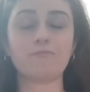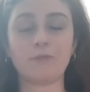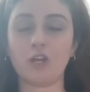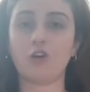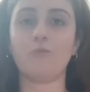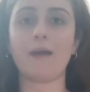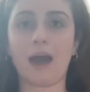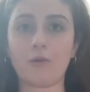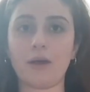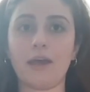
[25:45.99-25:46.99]
you know,
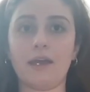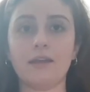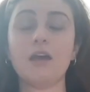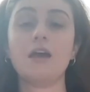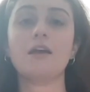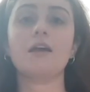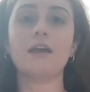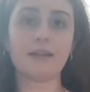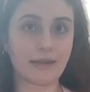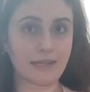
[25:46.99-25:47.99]
back when,
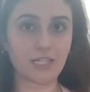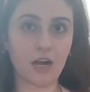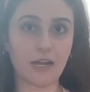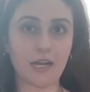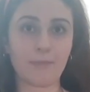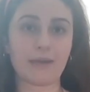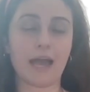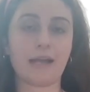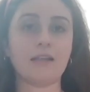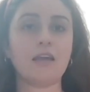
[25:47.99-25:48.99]
starting up
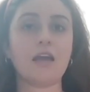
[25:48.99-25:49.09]
again.